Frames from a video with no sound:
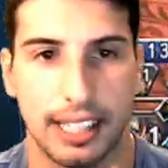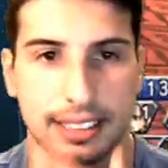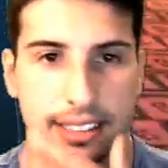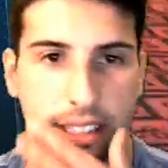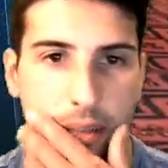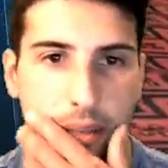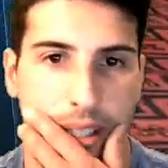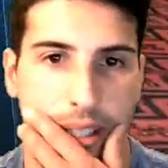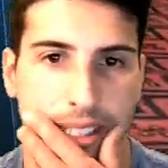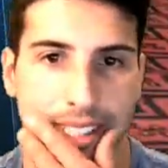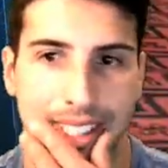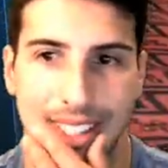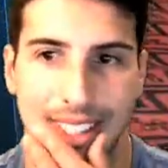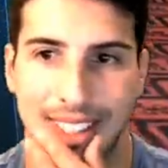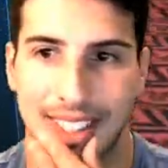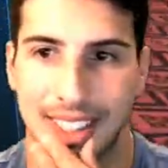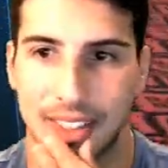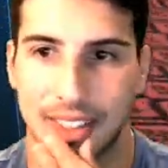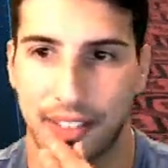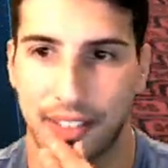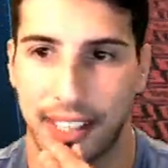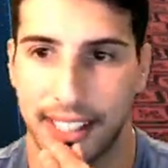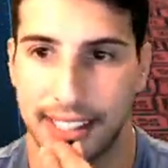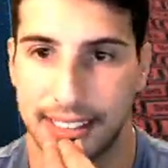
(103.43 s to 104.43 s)
time I did this
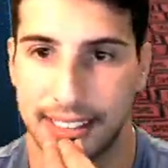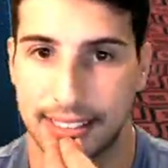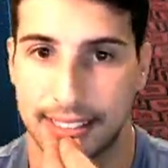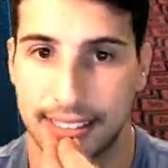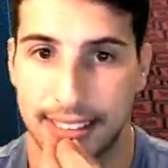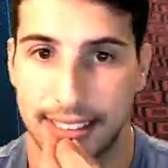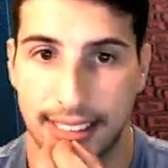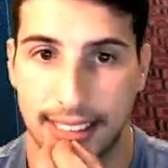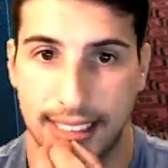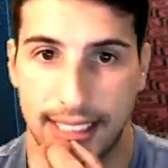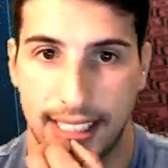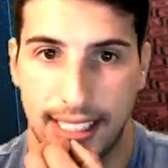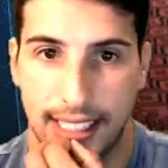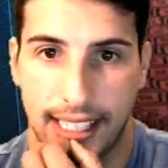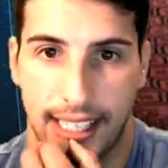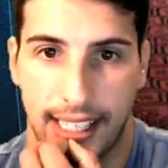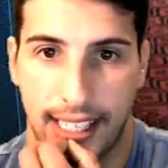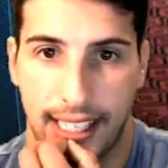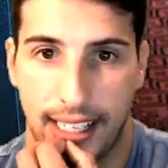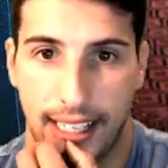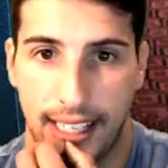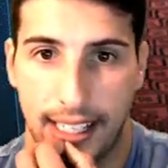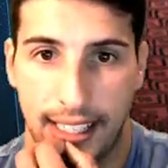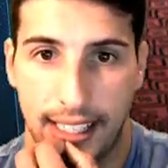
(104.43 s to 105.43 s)
fight,
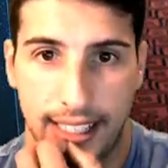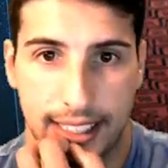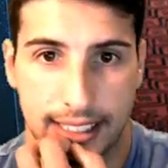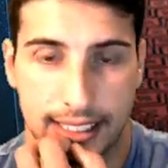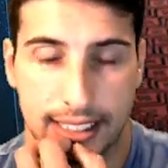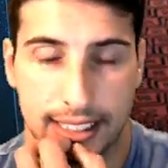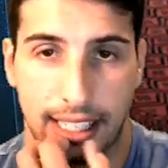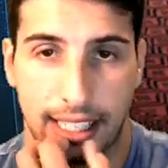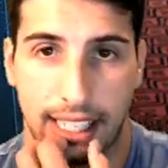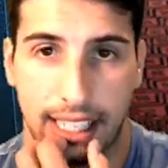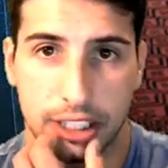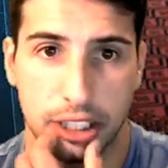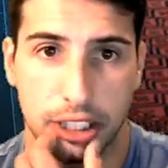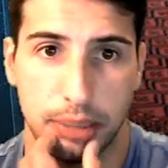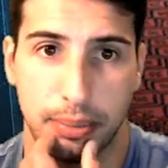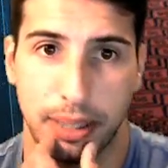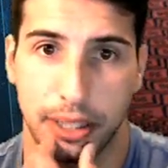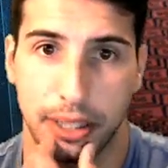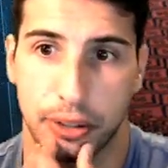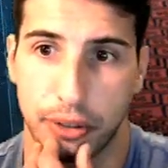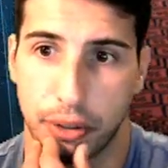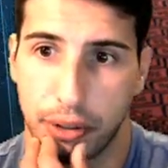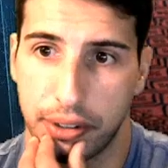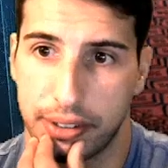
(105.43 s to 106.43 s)
uh, it's actually my
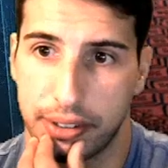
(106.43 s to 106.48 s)
third